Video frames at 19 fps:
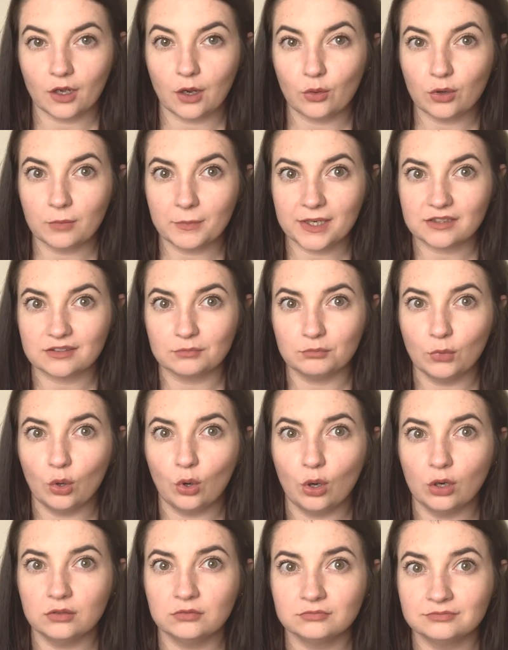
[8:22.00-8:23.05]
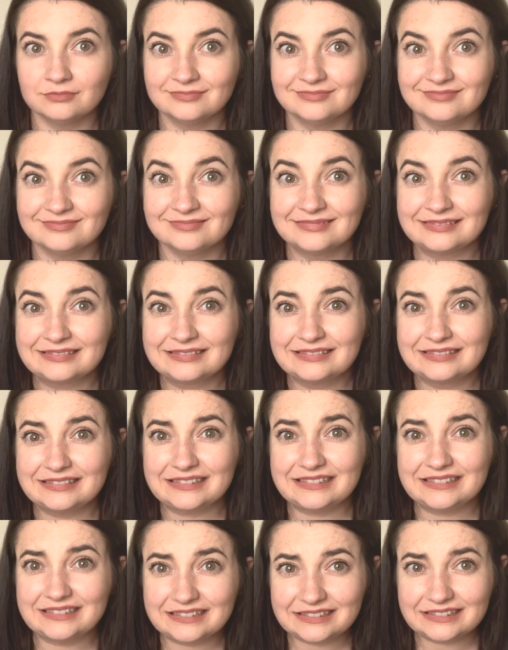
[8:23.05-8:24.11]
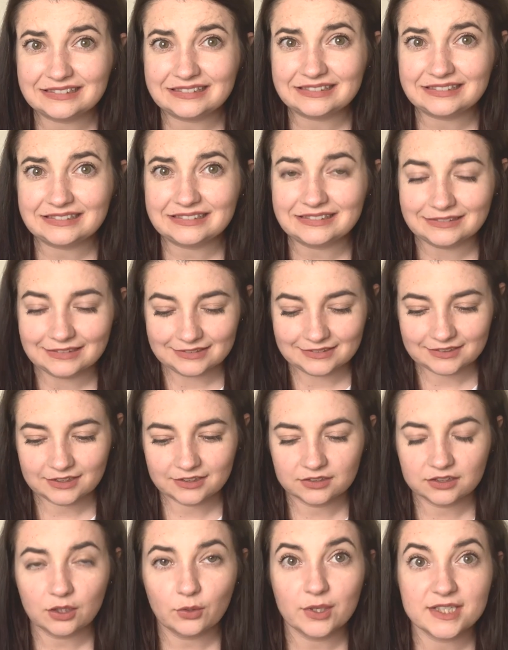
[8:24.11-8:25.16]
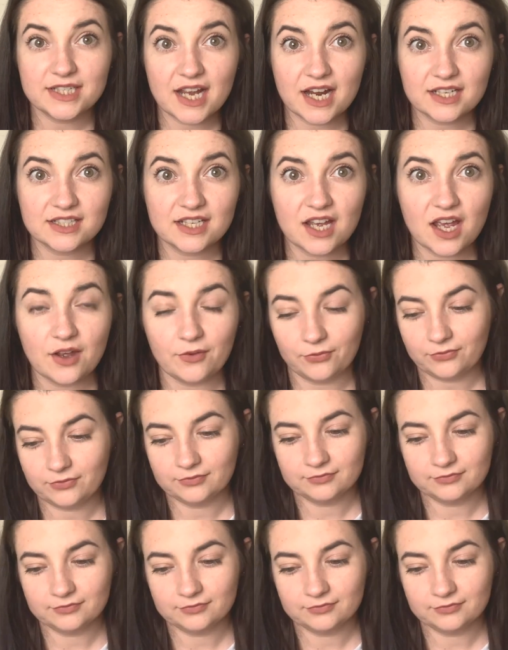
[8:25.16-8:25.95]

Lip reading: I want to make some more. This is so addictive.